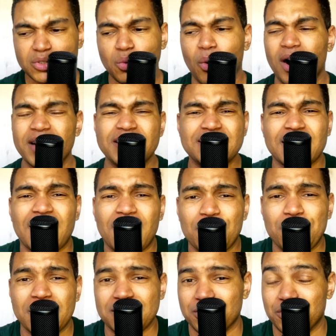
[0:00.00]
Why is
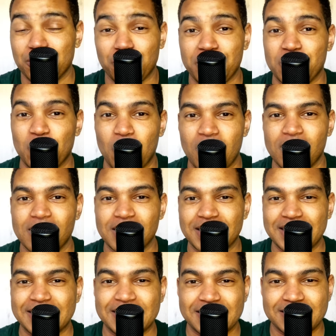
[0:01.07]
Ahmad doing well
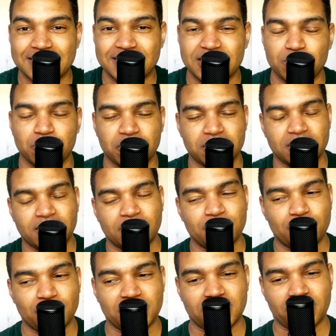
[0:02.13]
in this team, which is another
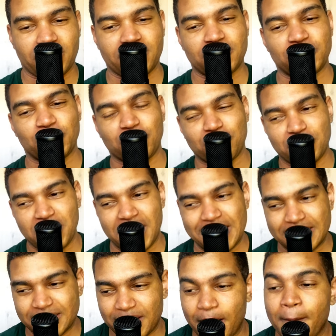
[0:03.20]
point I'll get to a bit
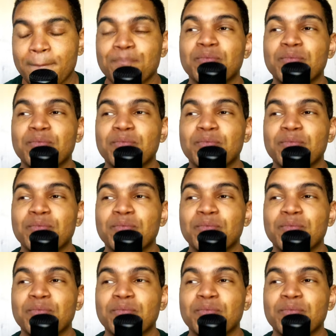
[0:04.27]
later.